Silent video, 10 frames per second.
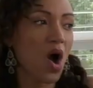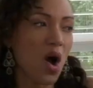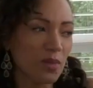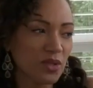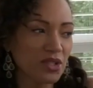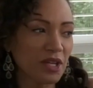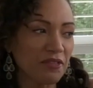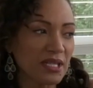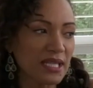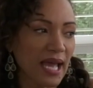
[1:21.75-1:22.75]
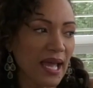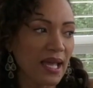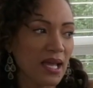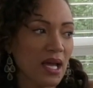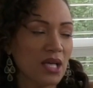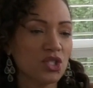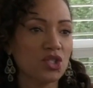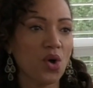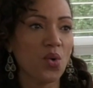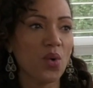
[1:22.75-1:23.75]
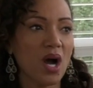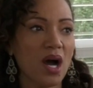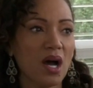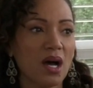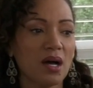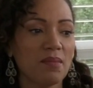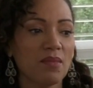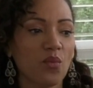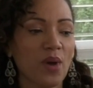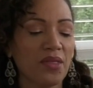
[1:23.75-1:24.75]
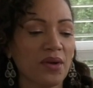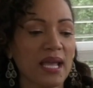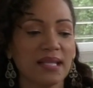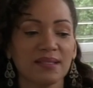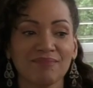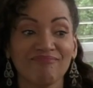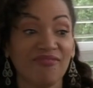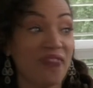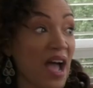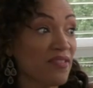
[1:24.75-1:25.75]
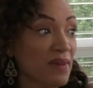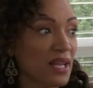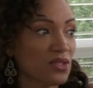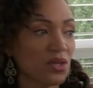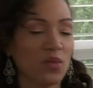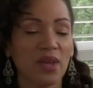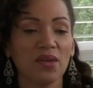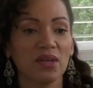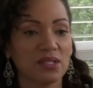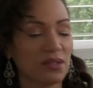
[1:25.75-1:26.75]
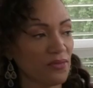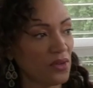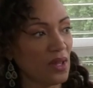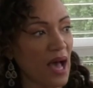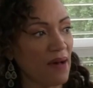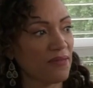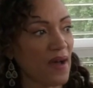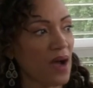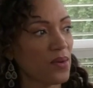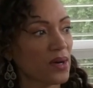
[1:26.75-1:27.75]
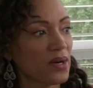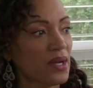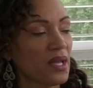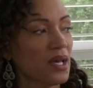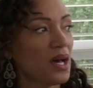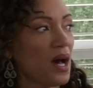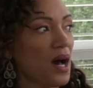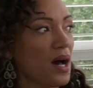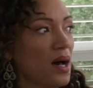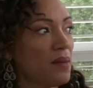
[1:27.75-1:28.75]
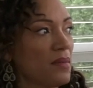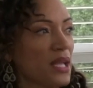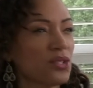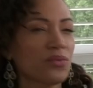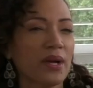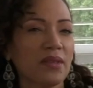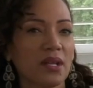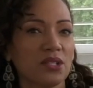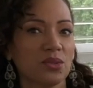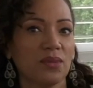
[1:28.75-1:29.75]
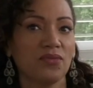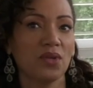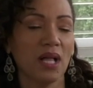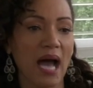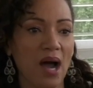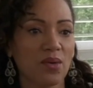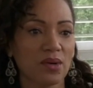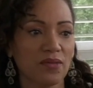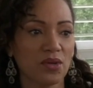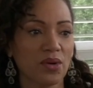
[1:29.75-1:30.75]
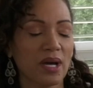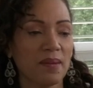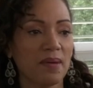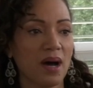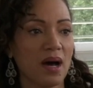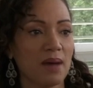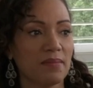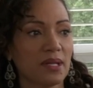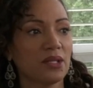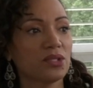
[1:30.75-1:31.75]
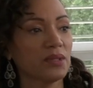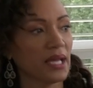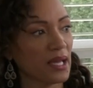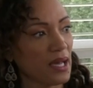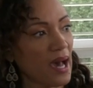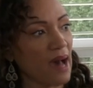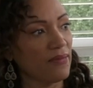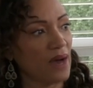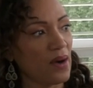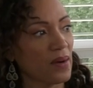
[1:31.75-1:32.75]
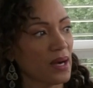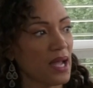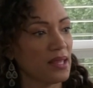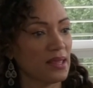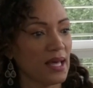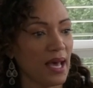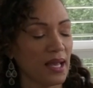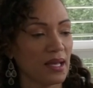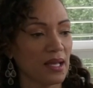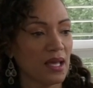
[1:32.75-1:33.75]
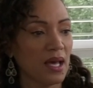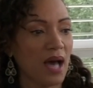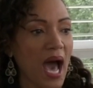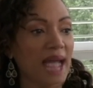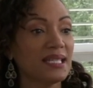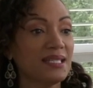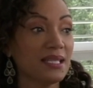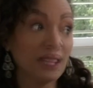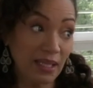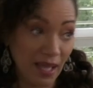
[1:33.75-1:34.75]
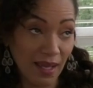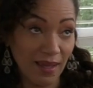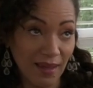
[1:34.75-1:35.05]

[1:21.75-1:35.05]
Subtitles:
almost every day. So whether it's 5 minutes or whether it's the full half hour, it's rare that I'll do a full hour of yoga, but I'll do like a half hour, and then ideally,